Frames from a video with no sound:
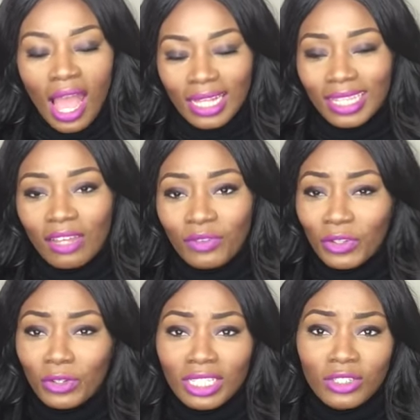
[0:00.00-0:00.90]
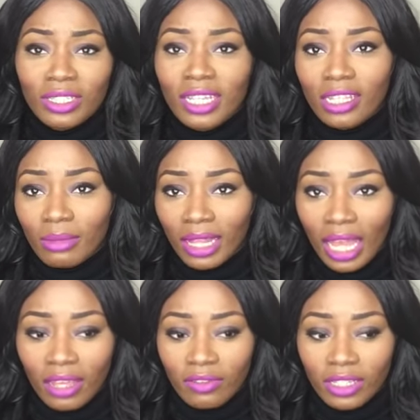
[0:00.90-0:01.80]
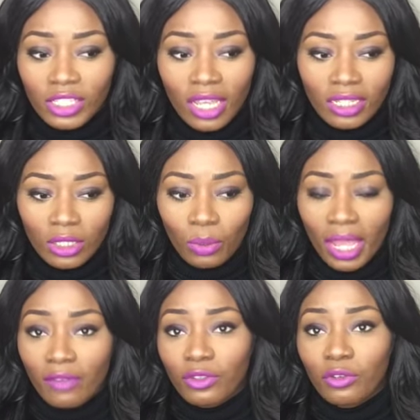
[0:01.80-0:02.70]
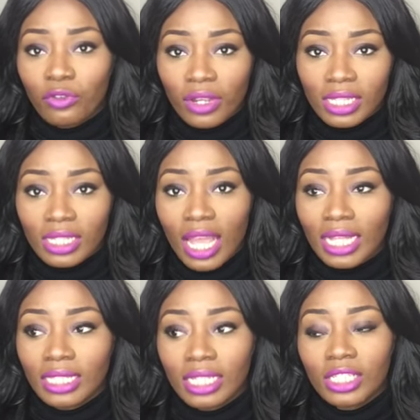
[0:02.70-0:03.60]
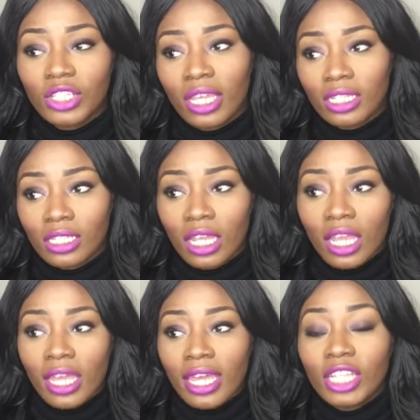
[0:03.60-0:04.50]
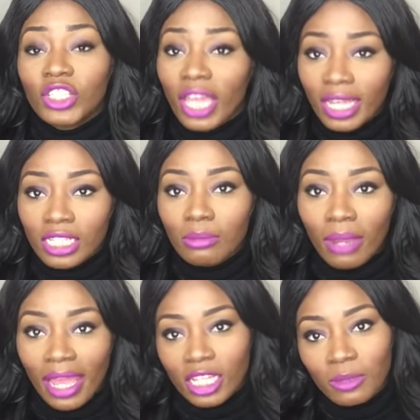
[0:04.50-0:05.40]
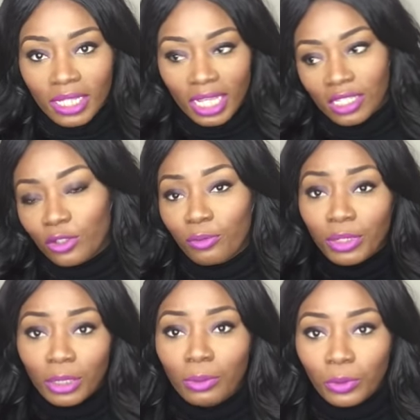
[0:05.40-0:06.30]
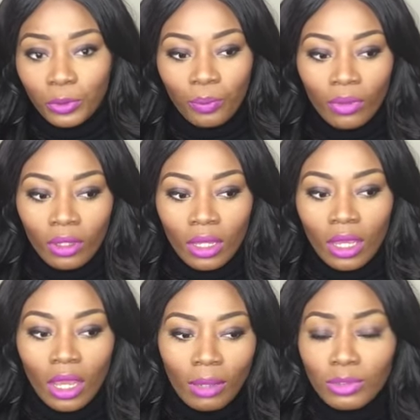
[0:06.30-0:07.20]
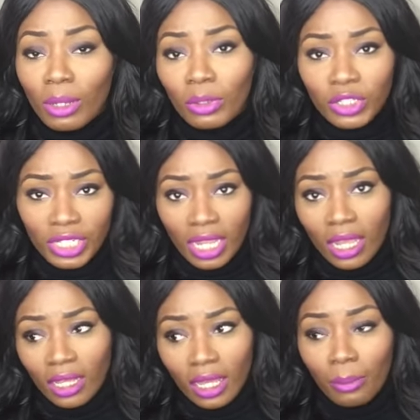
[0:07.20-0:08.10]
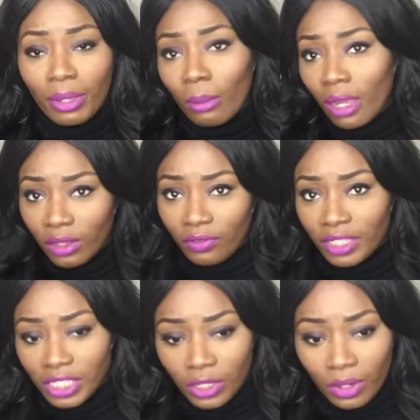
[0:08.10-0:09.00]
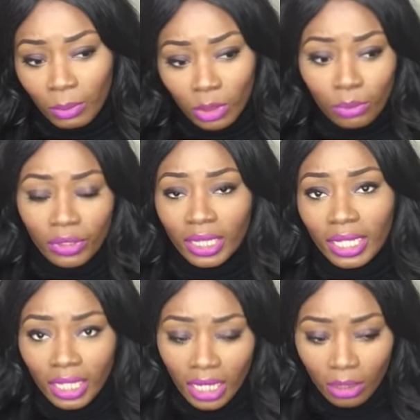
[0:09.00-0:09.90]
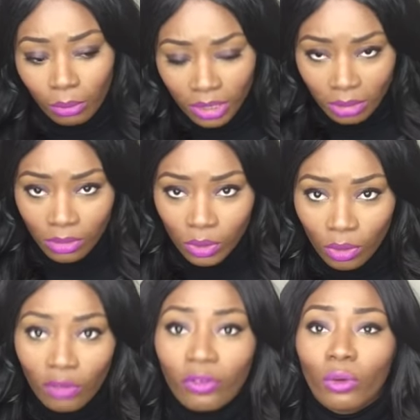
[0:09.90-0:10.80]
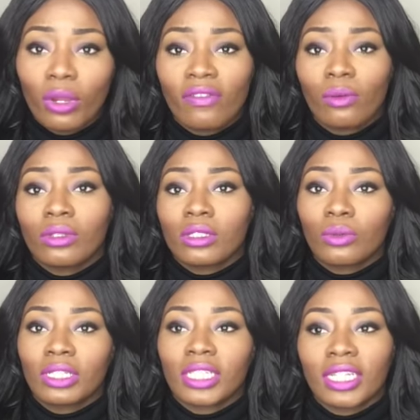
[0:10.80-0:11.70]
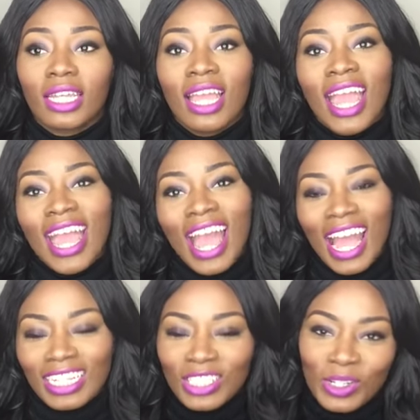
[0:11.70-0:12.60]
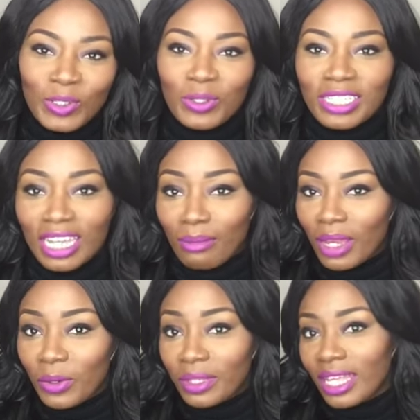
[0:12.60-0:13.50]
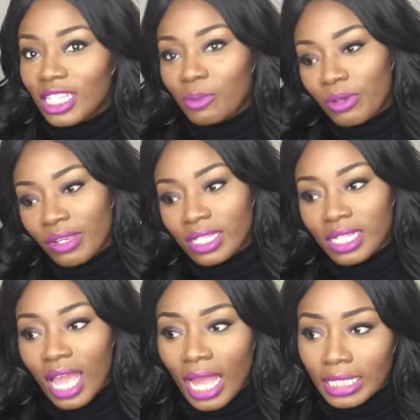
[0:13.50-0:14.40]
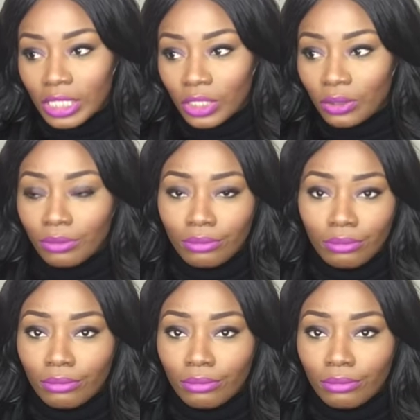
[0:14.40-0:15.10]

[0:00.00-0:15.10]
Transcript: And that video literally changed my life. It changed the way I view friends, and it changed my expectations of people. So I'm going to share a bit about the video. I'm going to put the link at the bottom as well for whoever wants to watch it, and also share my own experience and, you know,